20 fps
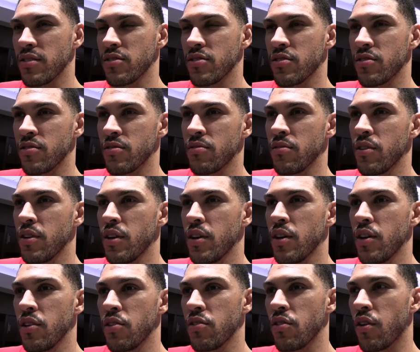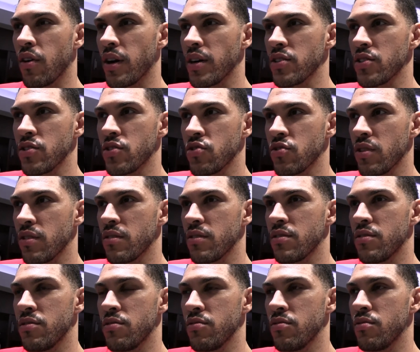So, you know, I just try to
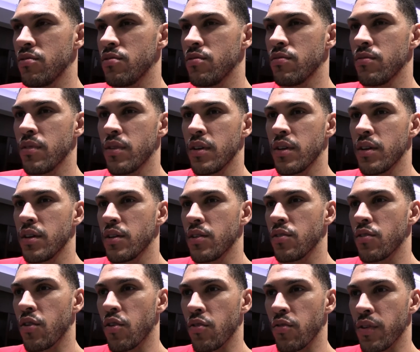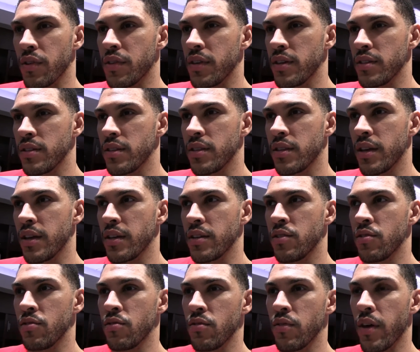do, you know, the things that they
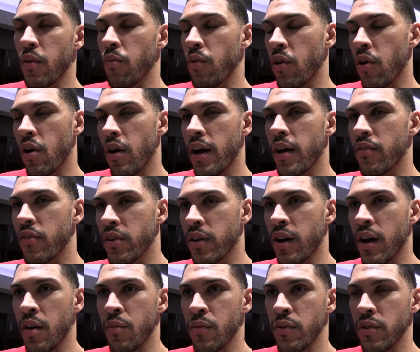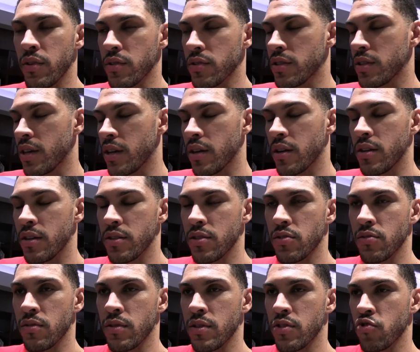do that we all have in common, you know, set good
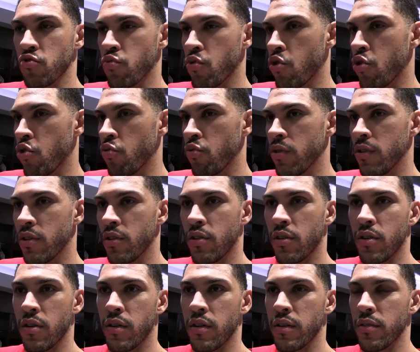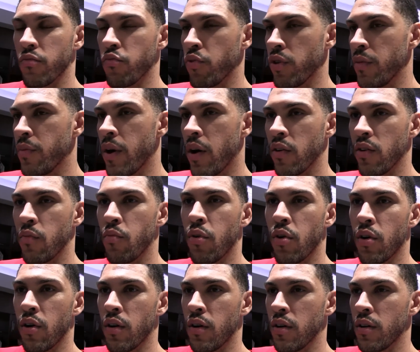screens, roll really hard, rebound the
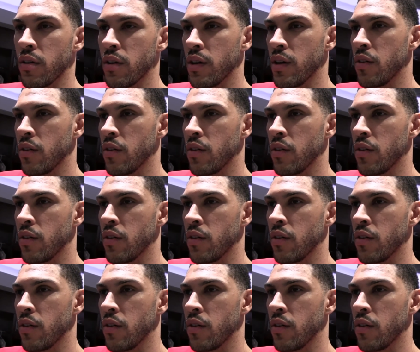ball,